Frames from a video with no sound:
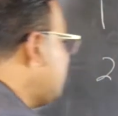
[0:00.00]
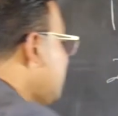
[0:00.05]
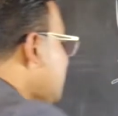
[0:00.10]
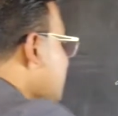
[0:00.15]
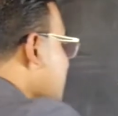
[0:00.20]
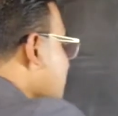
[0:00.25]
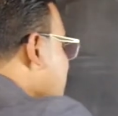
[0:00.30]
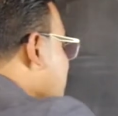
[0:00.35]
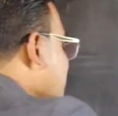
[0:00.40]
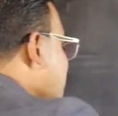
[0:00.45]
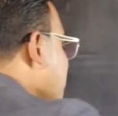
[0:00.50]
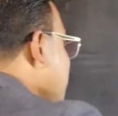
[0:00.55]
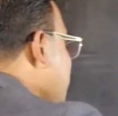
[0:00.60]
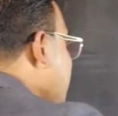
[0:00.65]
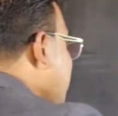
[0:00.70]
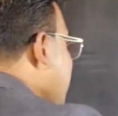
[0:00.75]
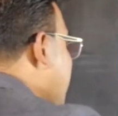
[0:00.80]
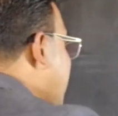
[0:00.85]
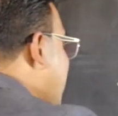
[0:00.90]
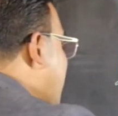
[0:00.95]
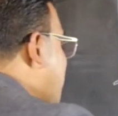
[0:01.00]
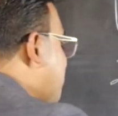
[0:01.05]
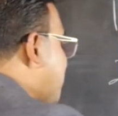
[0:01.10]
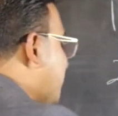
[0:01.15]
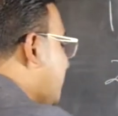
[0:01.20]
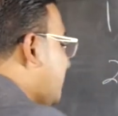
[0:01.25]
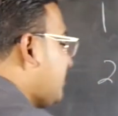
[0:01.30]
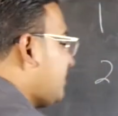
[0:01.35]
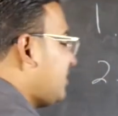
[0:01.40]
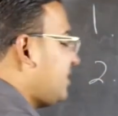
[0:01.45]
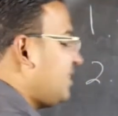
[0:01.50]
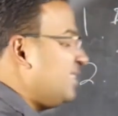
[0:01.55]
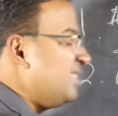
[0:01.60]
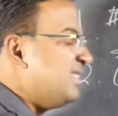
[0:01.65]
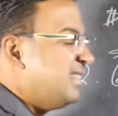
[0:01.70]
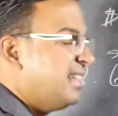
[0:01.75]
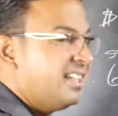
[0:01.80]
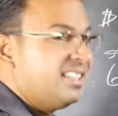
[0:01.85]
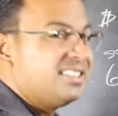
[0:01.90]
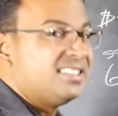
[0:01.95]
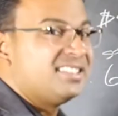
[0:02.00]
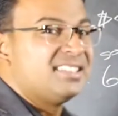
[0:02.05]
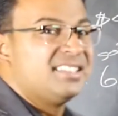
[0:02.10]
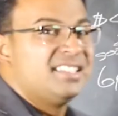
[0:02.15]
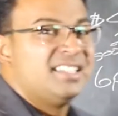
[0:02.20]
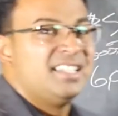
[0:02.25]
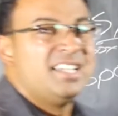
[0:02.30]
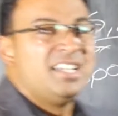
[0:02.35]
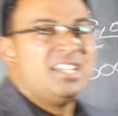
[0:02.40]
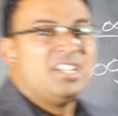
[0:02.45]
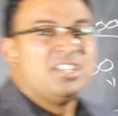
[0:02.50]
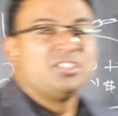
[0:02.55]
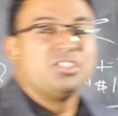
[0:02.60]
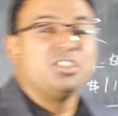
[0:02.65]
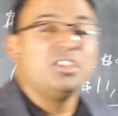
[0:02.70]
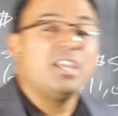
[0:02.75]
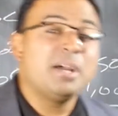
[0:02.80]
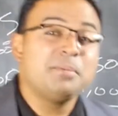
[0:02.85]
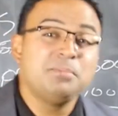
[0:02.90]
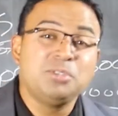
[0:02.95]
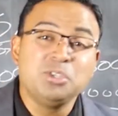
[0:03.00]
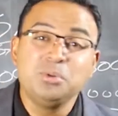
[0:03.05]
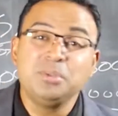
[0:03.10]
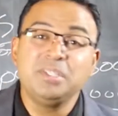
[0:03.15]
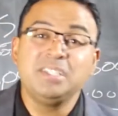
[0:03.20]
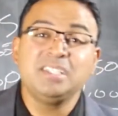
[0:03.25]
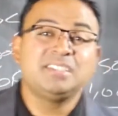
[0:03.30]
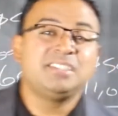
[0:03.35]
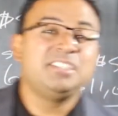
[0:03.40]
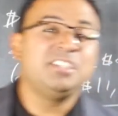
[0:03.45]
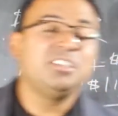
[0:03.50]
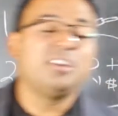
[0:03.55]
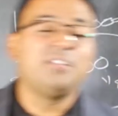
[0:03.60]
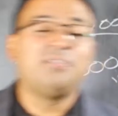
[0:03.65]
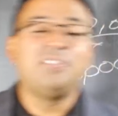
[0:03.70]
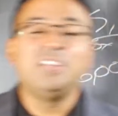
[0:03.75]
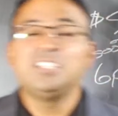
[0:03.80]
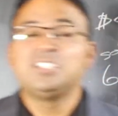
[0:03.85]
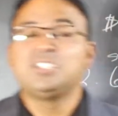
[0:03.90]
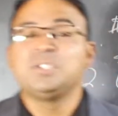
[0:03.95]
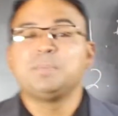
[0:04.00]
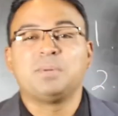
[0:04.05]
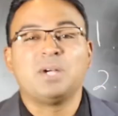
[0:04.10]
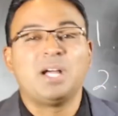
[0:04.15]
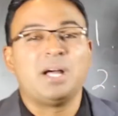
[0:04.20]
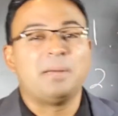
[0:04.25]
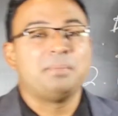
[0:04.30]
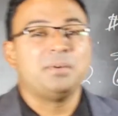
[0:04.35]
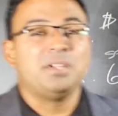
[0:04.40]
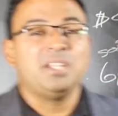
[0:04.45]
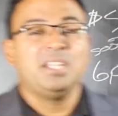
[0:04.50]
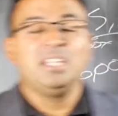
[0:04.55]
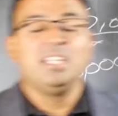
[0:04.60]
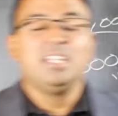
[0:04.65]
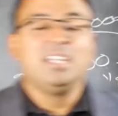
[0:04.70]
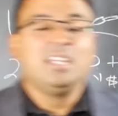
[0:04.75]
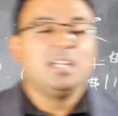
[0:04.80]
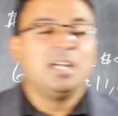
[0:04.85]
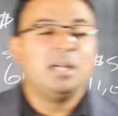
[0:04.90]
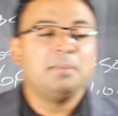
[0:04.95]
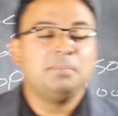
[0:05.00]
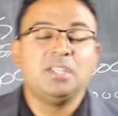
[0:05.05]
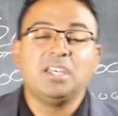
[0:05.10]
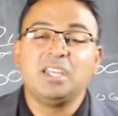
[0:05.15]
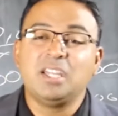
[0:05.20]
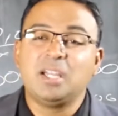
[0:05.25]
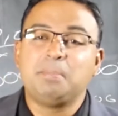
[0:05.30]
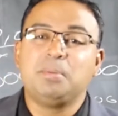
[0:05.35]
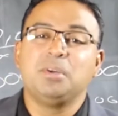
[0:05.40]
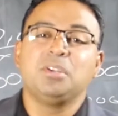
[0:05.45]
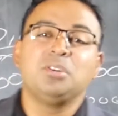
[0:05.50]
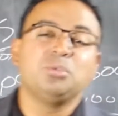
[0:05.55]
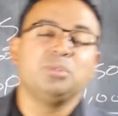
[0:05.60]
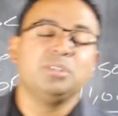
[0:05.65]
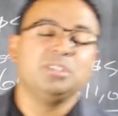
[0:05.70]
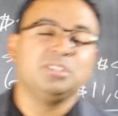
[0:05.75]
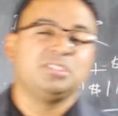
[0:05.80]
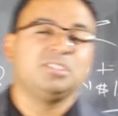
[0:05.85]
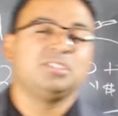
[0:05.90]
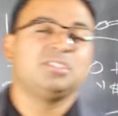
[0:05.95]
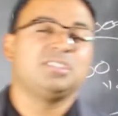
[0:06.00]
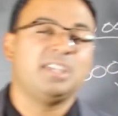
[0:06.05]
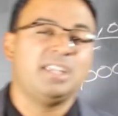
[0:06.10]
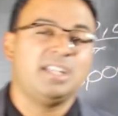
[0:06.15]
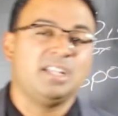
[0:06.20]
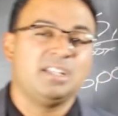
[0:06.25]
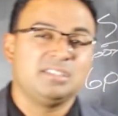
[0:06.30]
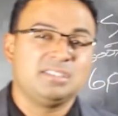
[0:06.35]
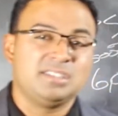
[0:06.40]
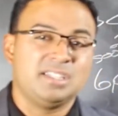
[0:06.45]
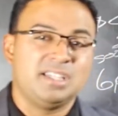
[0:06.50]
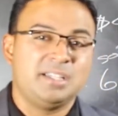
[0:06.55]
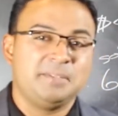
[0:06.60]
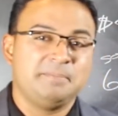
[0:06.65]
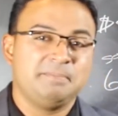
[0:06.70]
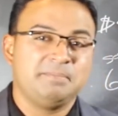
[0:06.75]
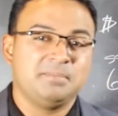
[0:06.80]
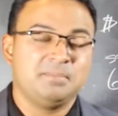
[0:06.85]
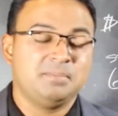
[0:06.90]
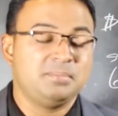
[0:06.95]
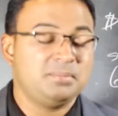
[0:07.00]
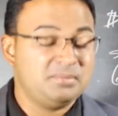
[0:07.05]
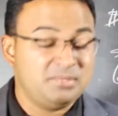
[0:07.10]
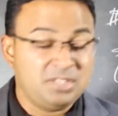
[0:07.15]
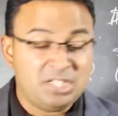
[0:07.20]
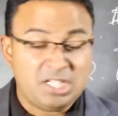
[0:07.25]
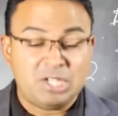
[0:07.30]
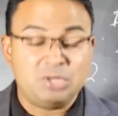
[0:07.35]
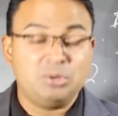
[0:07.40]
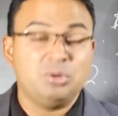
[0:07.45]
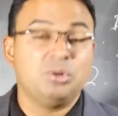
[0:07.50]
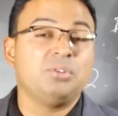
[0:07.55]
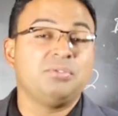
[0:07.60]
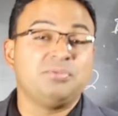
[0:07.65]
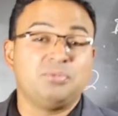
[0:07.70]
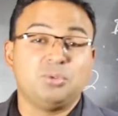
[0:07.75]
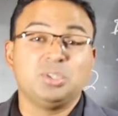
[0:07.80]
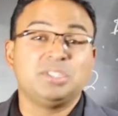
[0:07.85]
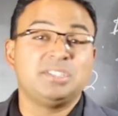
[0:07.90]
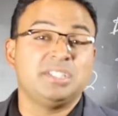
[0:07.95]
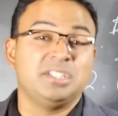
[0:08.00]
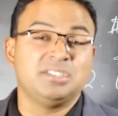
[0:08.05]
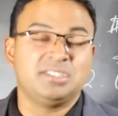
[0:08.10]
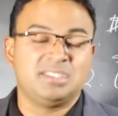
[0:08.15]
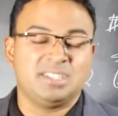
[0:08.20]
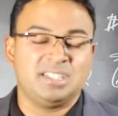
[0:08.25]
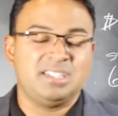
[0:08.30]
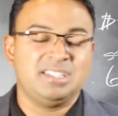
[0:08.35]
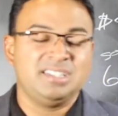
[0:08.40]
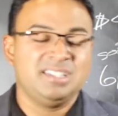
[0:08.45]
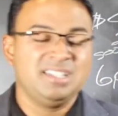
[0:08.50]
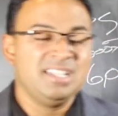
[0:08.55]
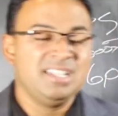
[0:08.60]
So third thing happened is this. So now I'm doing this deal. I finished the property. I'm done. I put a realtor sign outside. You know, or for sale sign.